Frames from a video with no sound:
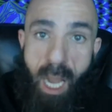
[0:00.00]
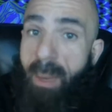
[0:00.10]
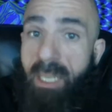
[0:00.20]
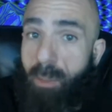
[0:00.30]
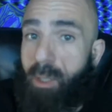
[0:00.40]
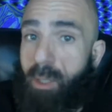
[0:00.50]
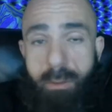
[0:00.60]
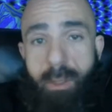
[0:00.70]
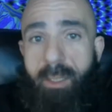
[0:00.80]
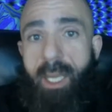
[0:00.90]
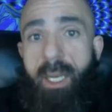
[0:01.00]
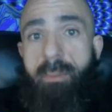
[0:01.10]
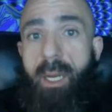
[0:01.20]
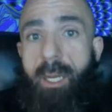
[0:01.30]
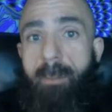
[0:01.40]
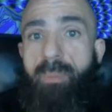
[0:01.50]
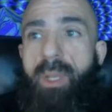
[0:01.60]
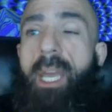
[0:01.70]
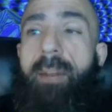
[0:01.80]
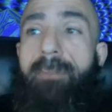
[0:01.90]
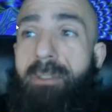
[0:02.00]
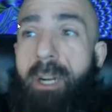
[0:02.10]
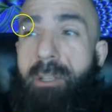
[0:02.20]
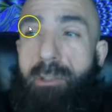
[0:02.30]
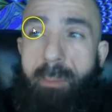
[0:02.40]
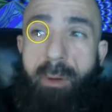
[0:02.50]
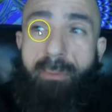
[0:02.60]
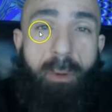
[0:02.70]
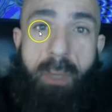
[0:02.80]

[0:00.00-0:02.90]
I'm actually willing to talk to anybody. Again, if I start streaming full